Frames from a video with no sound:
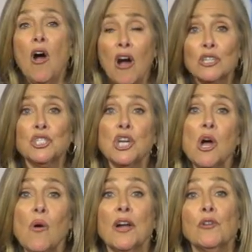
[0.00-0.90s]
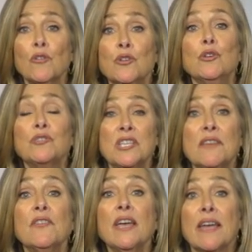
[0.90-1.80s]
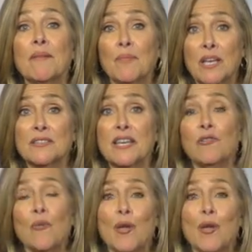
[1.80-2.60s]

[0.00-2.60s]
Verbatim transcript: our show on her new TV. Yay! Because, Andrea,